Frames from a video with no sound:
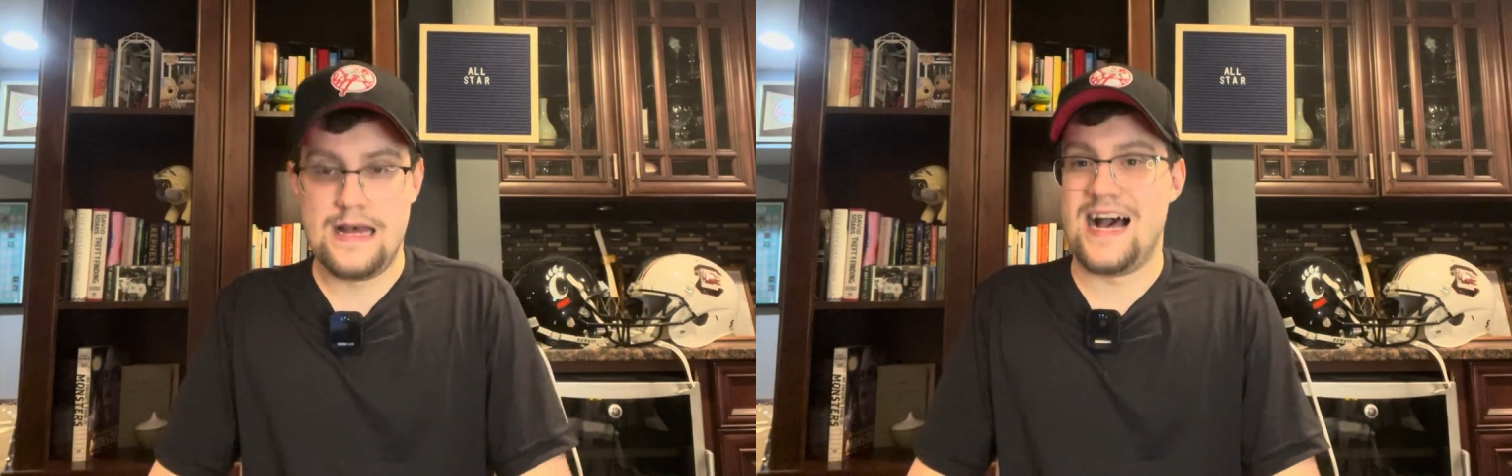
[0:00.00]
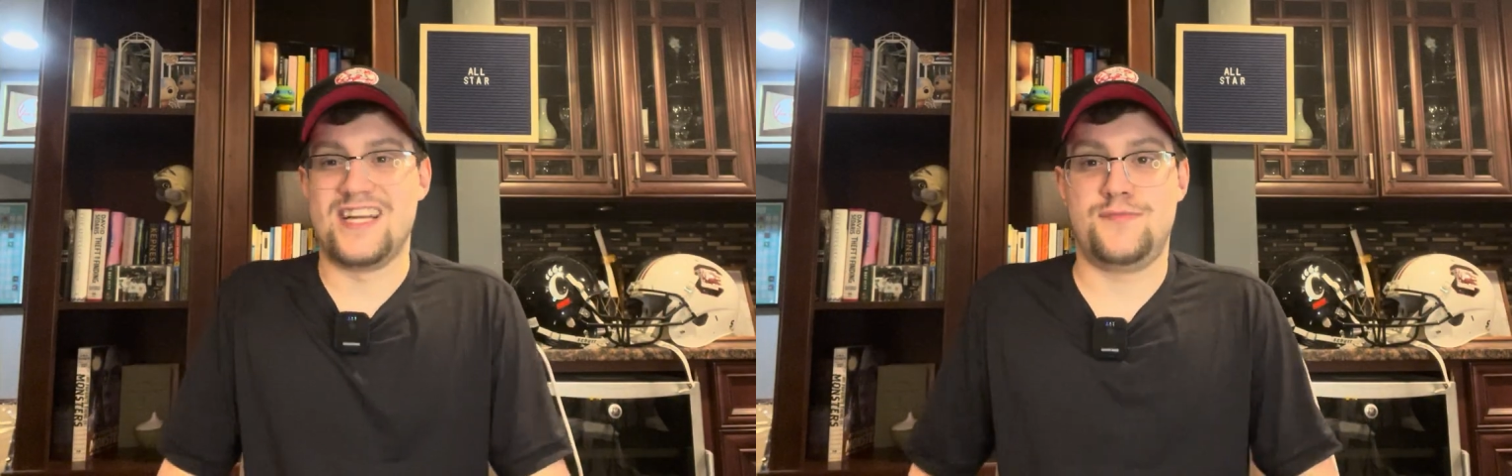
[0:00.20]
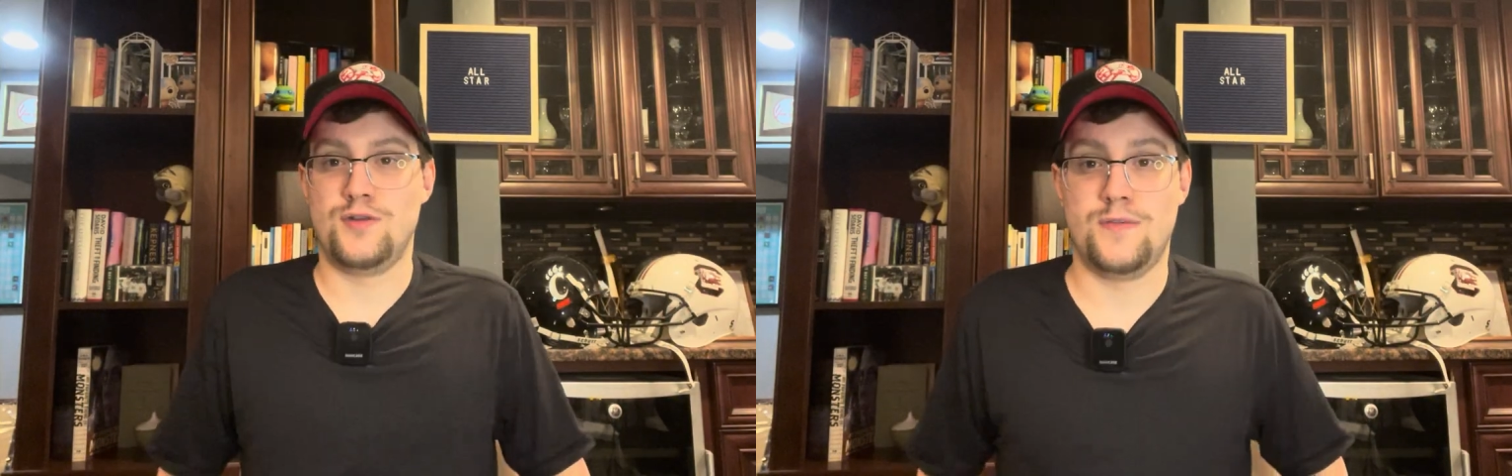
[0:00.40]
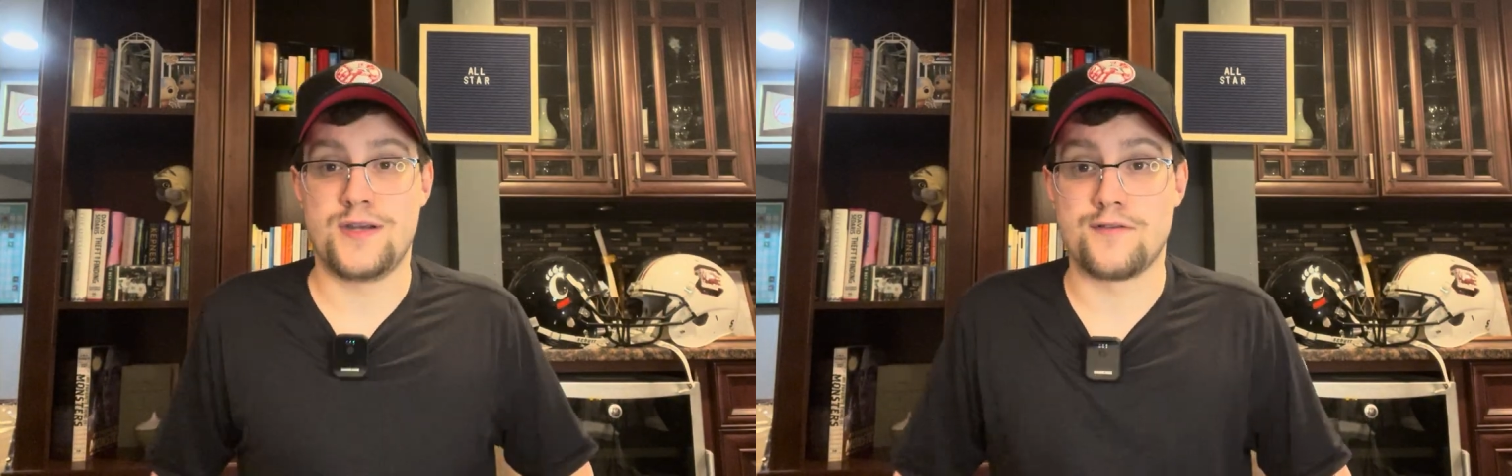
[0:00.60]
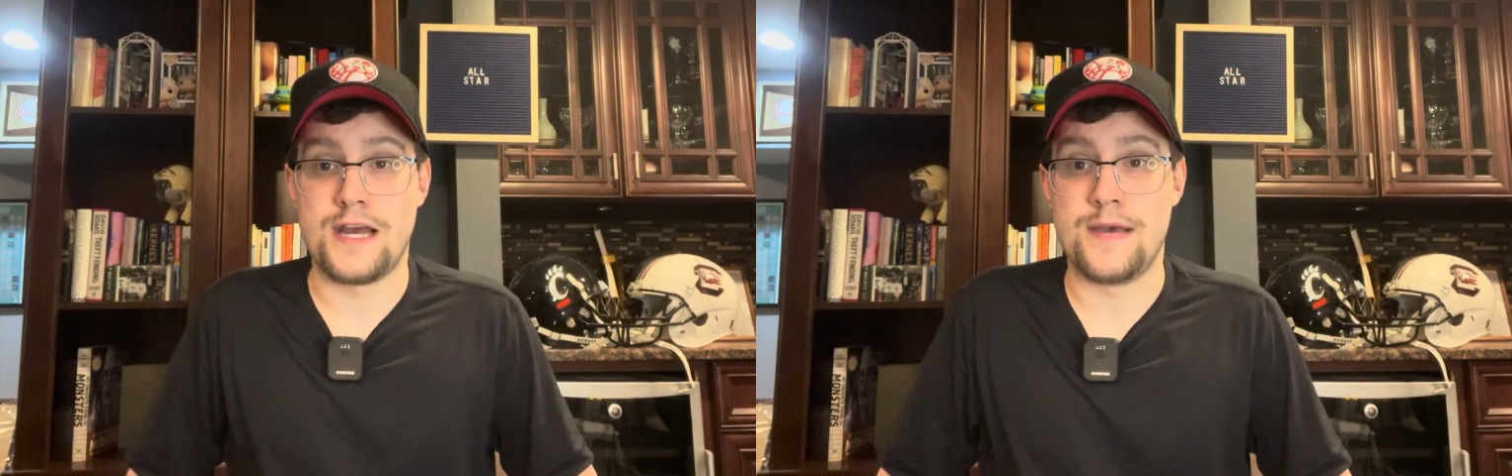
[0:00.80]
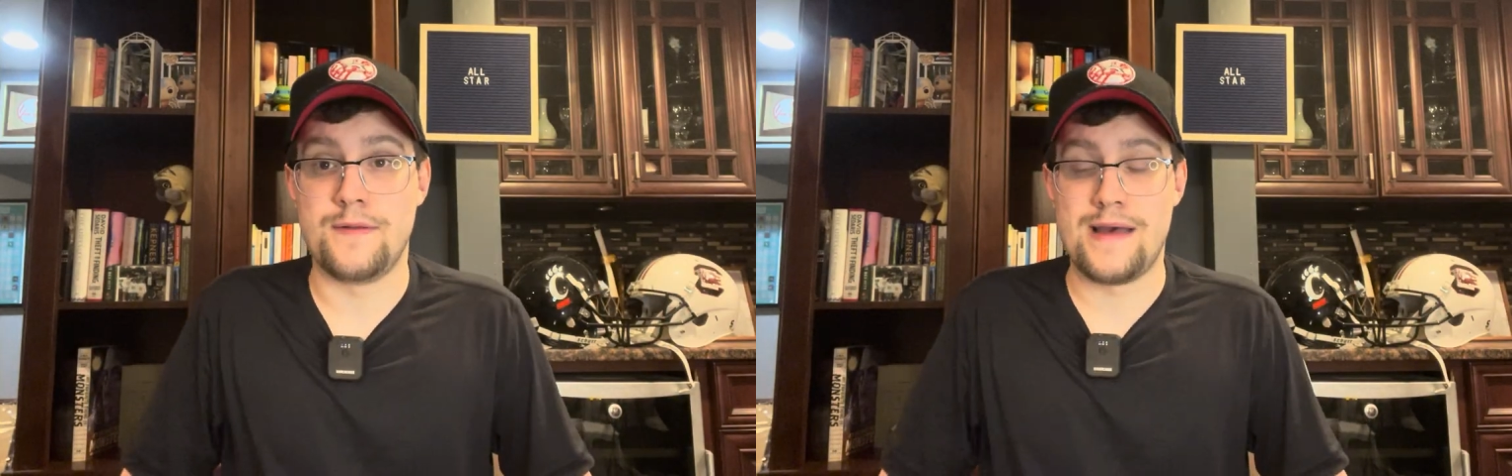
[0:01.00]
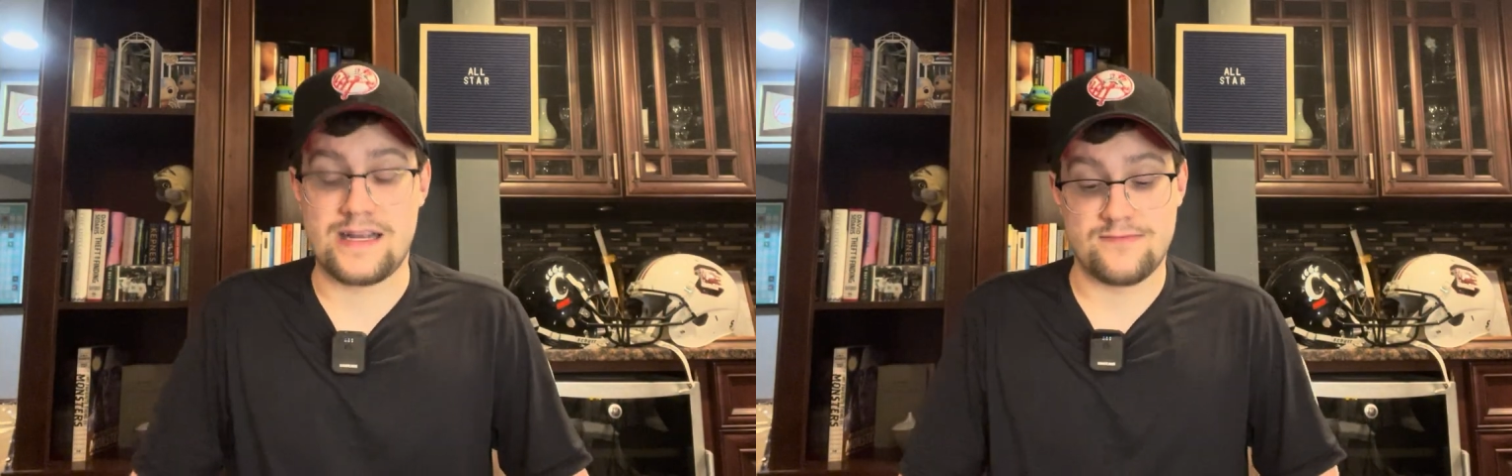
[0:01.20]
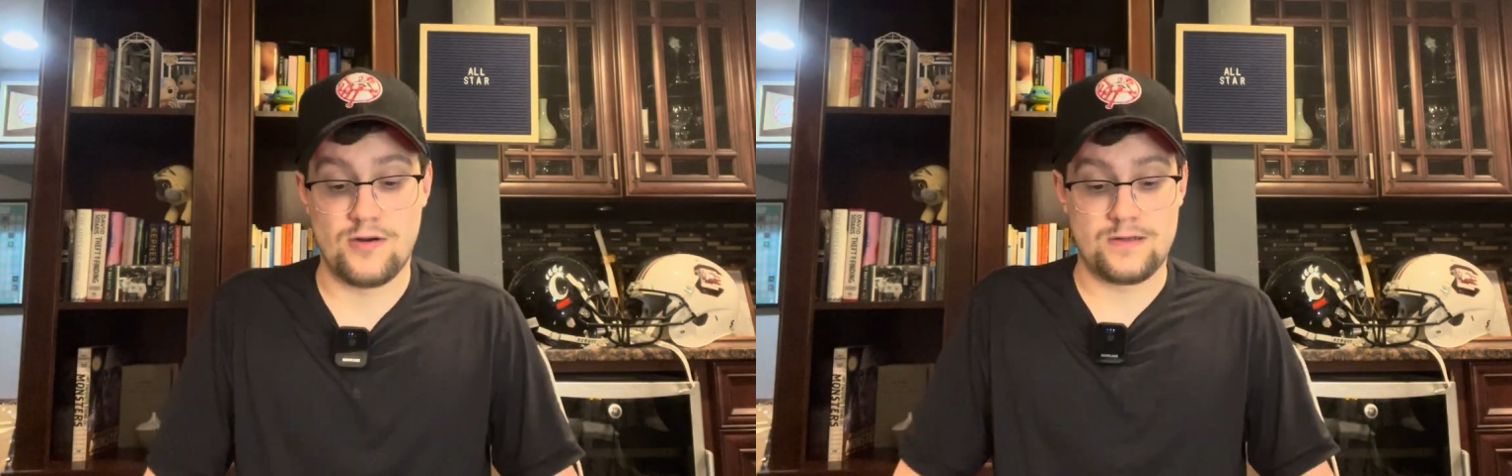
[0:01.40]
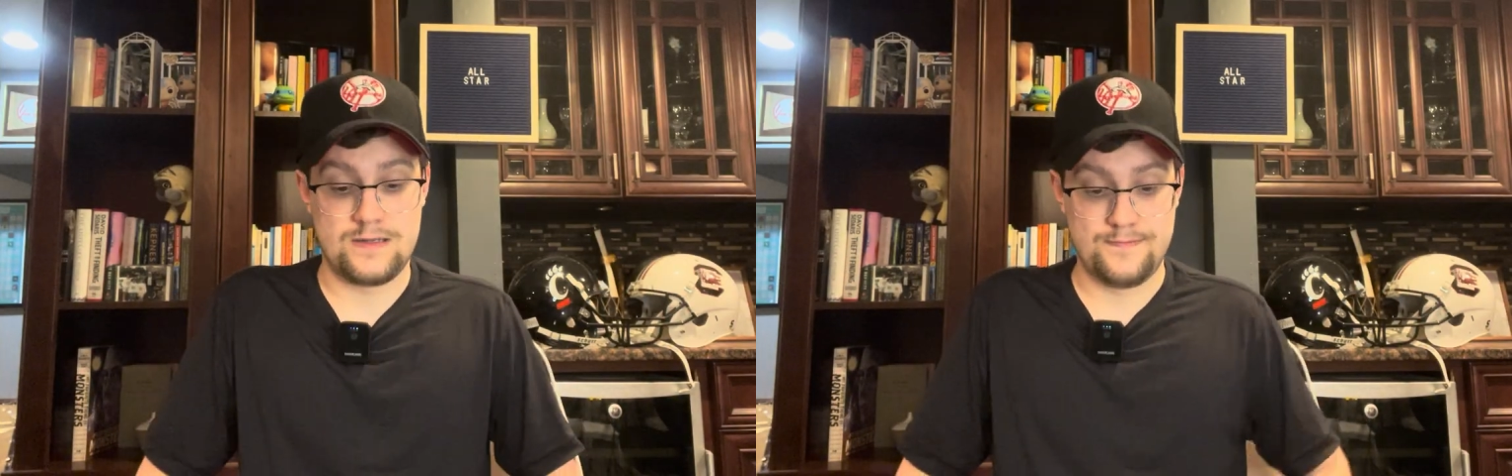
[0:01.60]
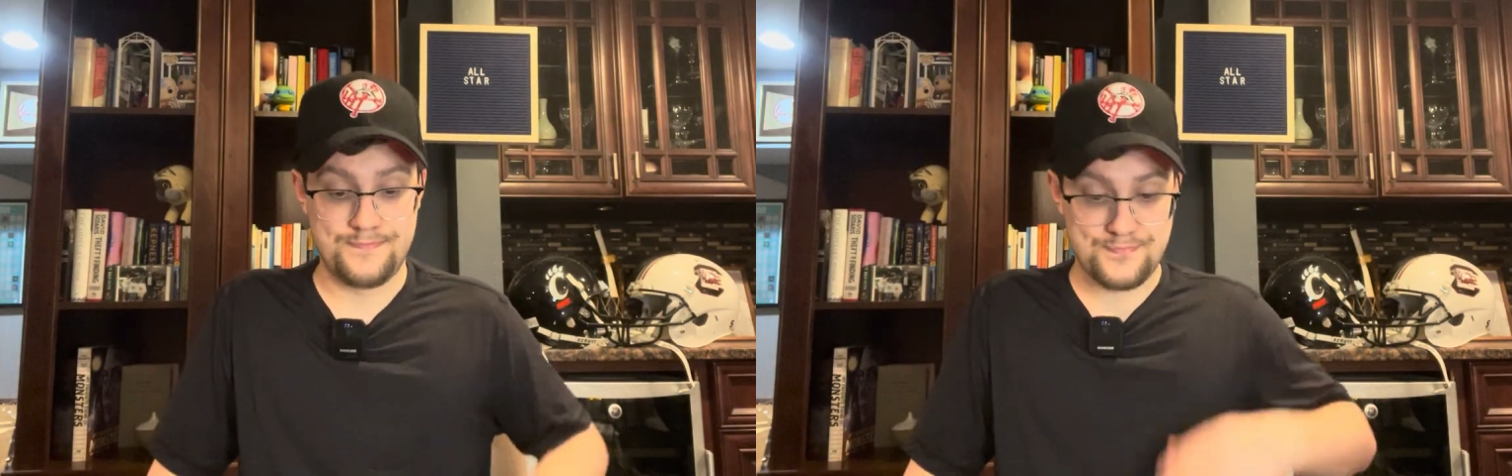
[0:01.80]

I just put the bigger name in Max Muncy.